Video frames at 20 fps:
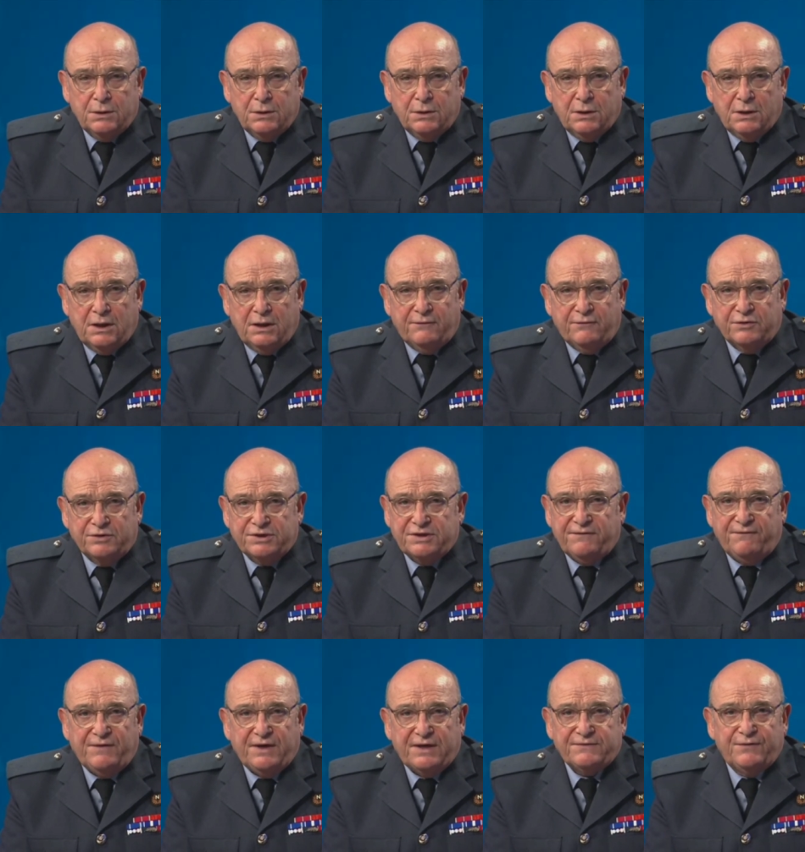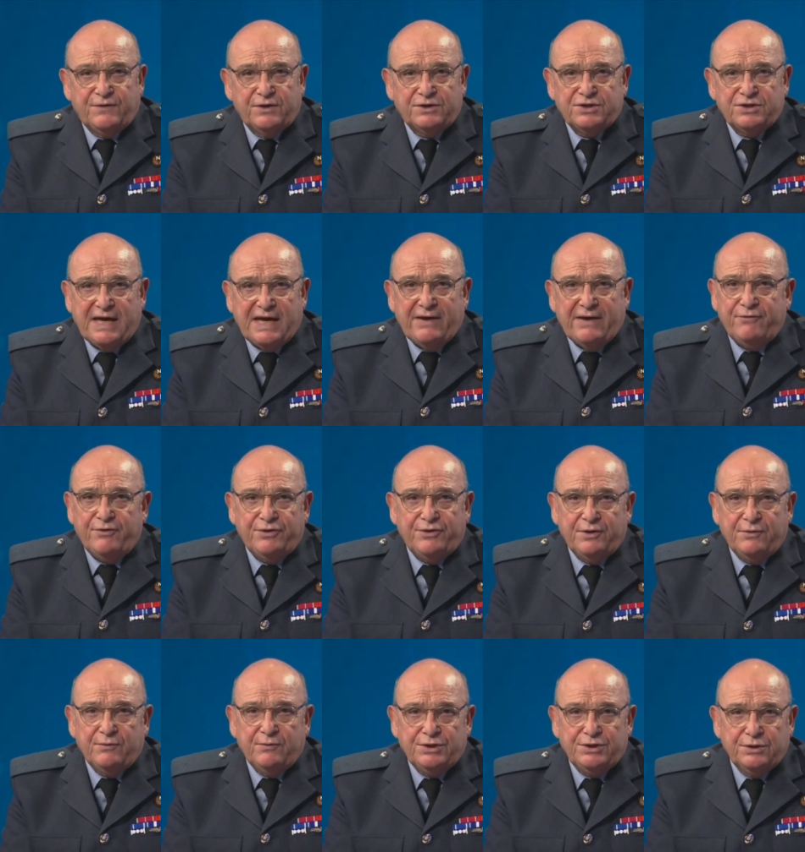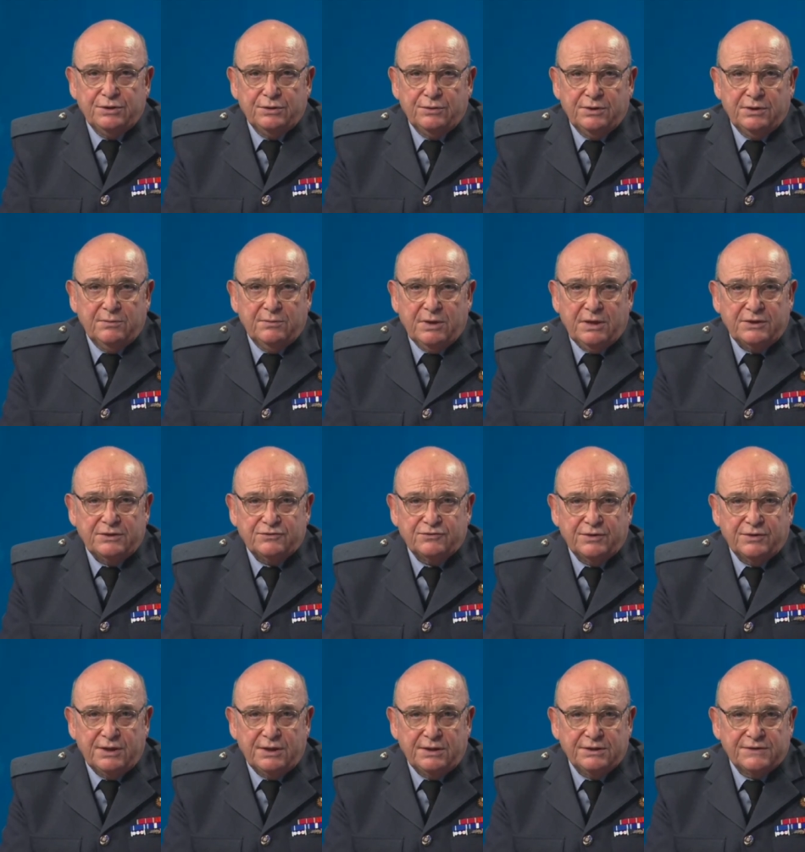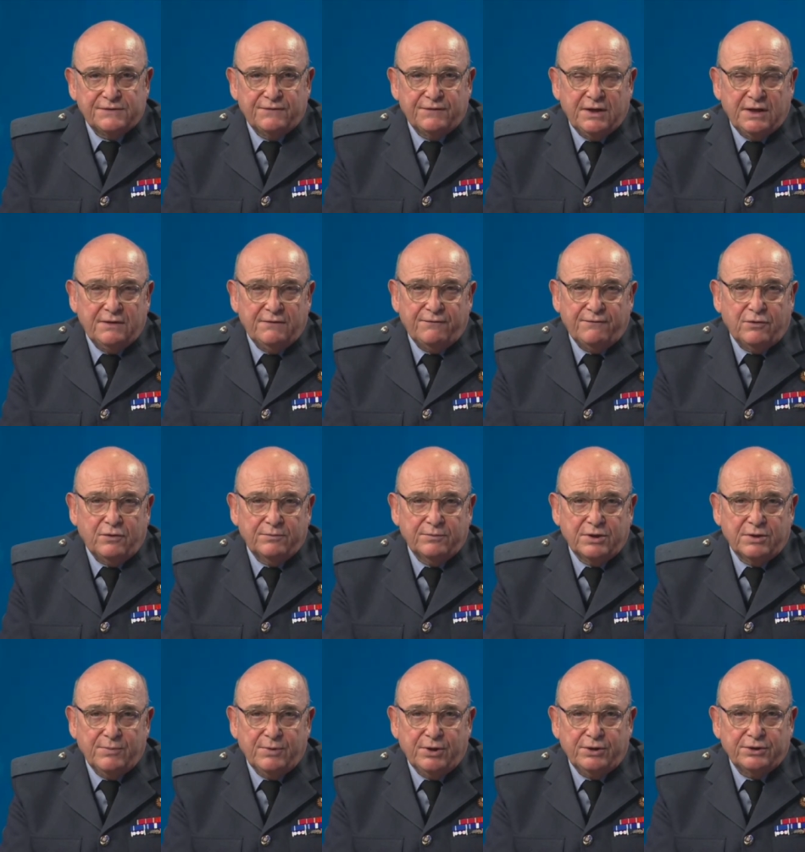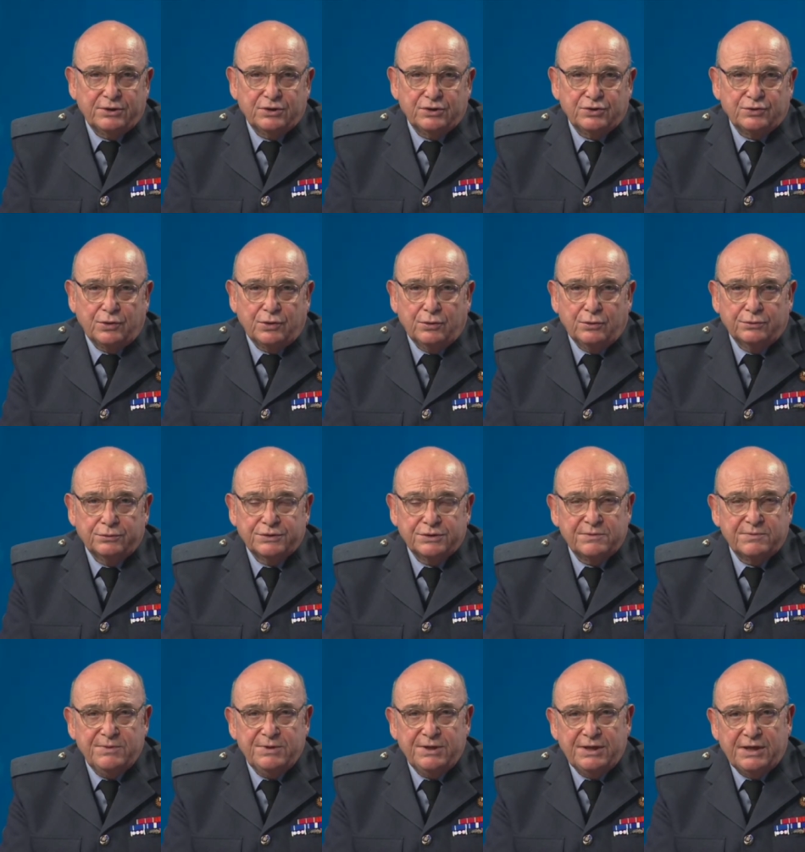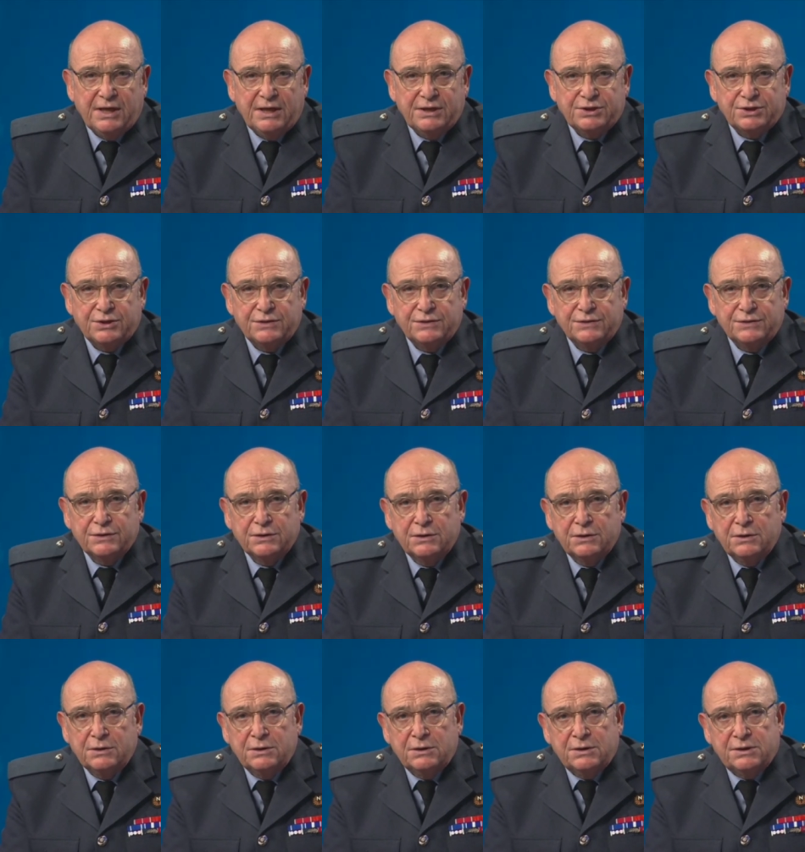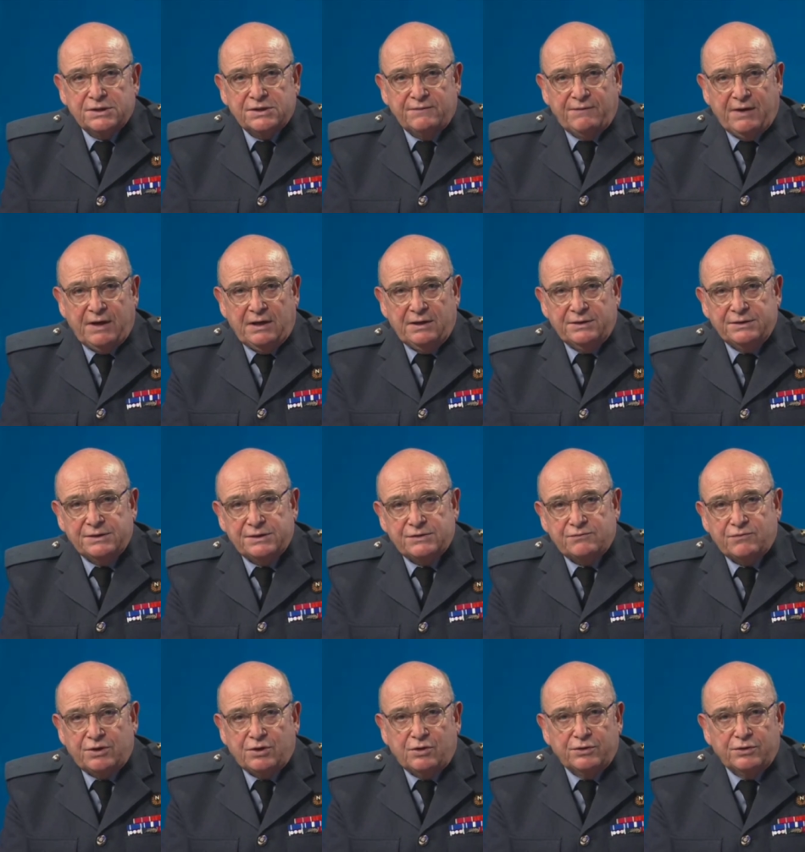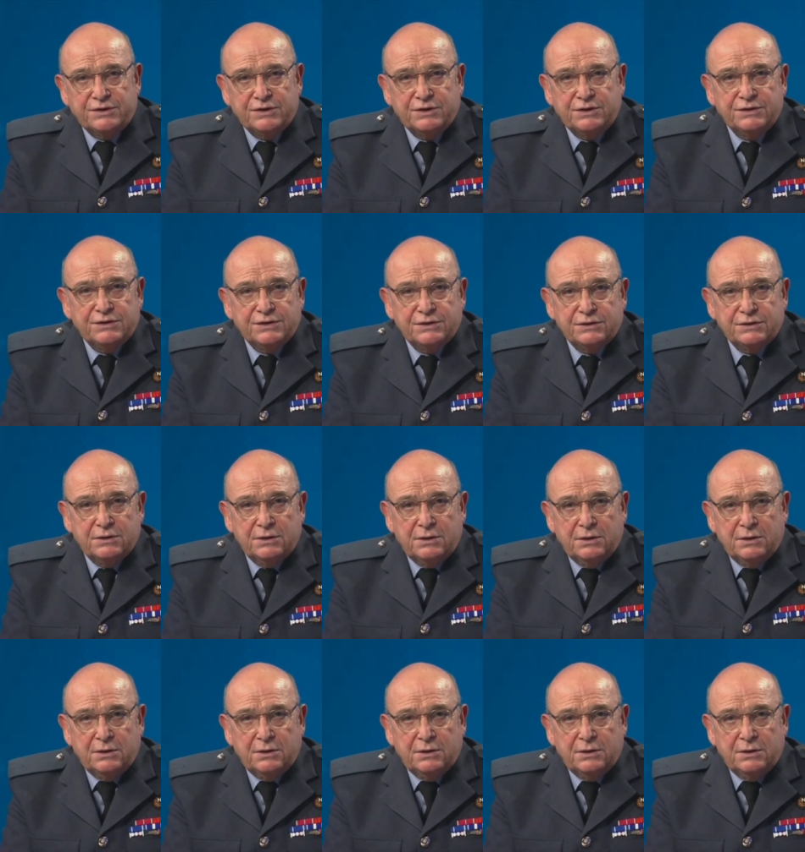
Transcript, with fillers: And of course, it affects virtually everything we do in the military sphere from command and control to communications, surveillance, reconnaissance,